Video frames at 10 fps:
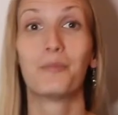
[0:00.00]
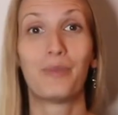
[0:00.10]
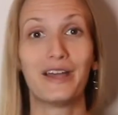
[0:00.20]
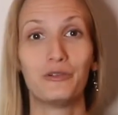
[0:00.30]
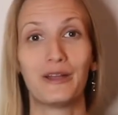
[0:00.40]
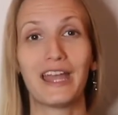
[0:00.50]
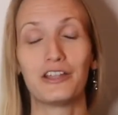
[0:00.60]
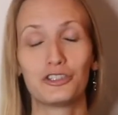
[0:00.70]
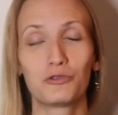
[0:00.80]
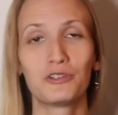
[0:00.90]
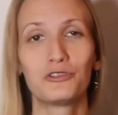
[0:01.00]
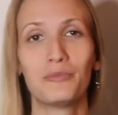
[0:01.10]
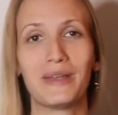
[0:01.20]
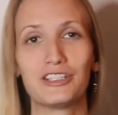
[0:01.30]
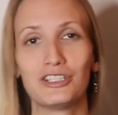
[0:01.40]
By the way, I just wanted to
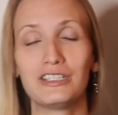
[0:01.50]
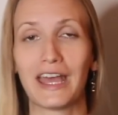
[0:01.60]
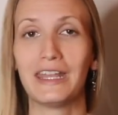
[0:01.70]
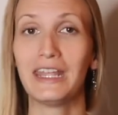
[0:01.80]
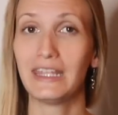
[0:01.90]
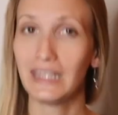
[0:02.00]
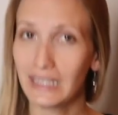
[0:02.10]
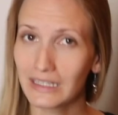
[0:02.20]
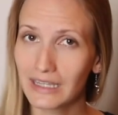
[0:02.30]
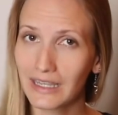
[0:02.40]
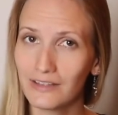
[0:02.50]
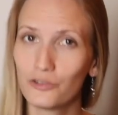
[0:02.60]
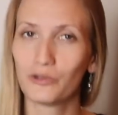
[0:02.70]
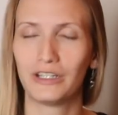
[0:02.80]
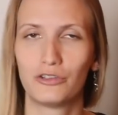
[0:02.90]
mention that in case
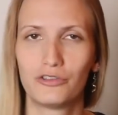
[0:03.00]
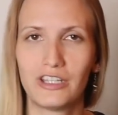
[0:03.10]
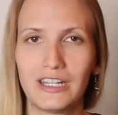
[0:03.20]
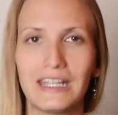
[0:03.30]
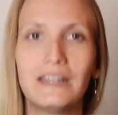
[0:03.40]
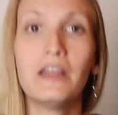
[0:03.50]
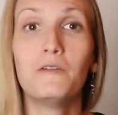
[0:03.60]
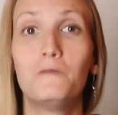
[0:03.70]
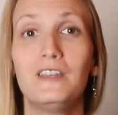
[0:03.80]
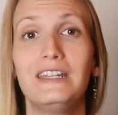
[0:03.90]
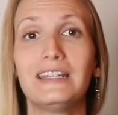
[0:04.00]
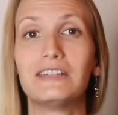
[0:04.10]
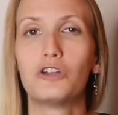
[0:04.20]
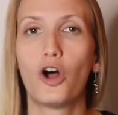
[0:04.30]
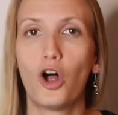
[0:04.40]
you're interested in feeding
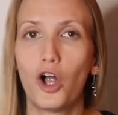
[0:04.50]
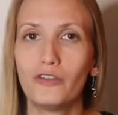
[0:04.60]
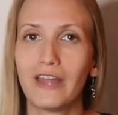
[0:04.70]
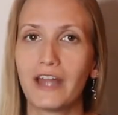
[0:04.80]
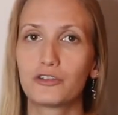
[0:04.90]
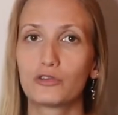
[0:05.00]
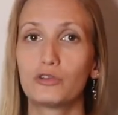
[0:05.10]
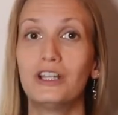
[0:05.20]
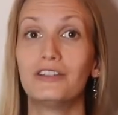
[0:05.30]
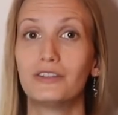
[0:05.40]
an all-natural,